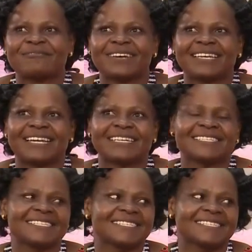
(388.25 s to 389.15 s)

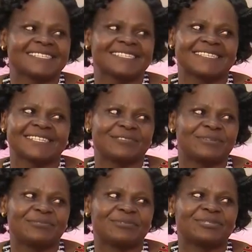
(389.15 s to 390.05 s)
finance,
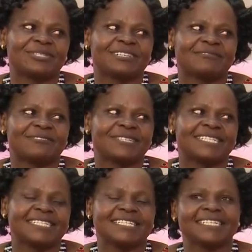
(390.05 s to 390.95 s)
we could, wow. not afford.
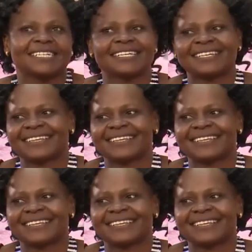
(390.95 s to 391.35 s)
Mm-hmm.